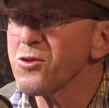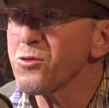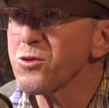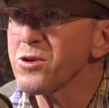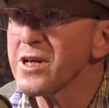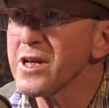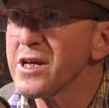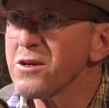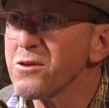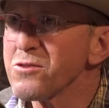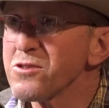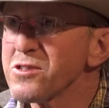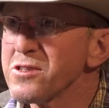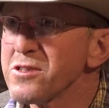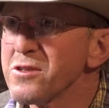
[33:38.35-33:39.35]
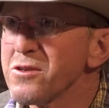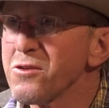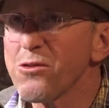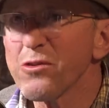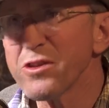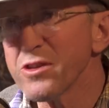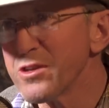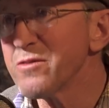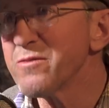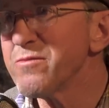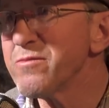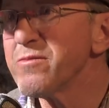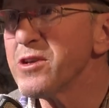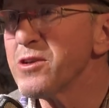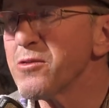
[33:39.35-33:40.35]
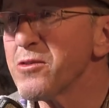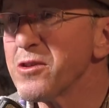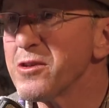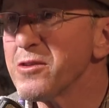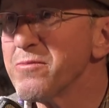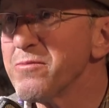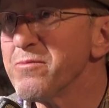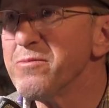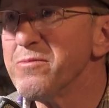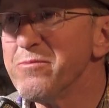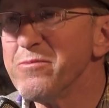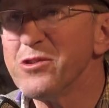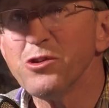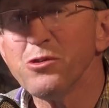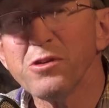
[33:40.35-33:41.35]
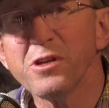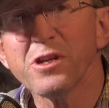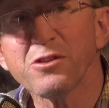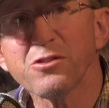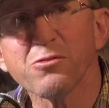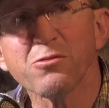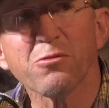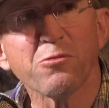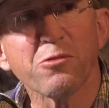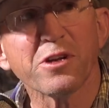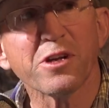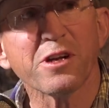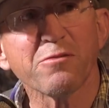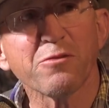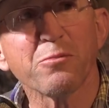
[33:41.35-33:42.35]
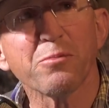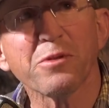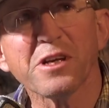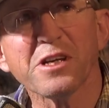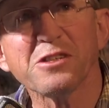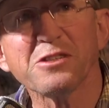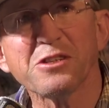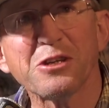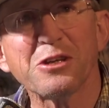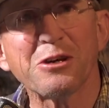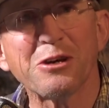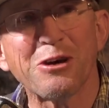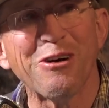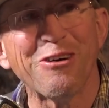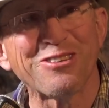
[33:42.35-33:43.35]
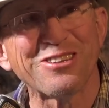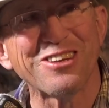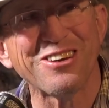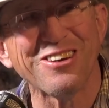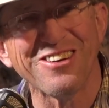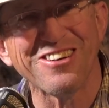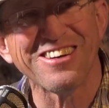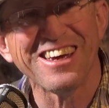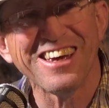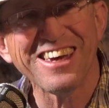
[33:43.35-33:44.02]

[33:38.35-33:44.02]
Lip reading: courthouse, or the judicial whatever place that you go to